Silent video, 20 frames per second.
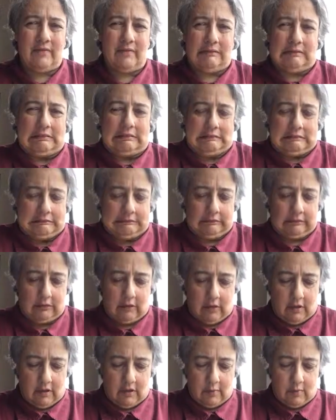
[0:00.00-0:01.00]
of, ugh,
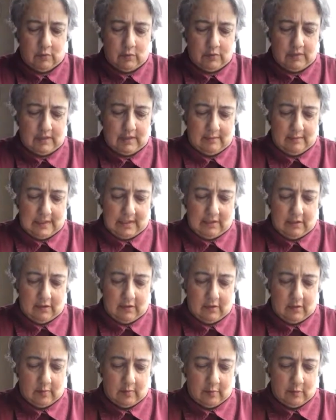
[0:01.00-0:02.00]
horrible, something
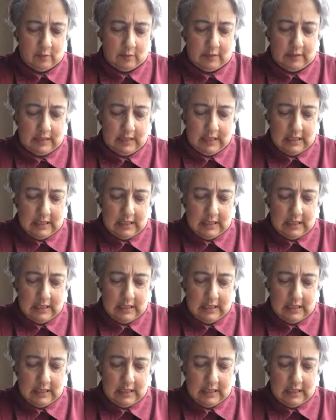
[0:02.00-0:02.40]
horrible.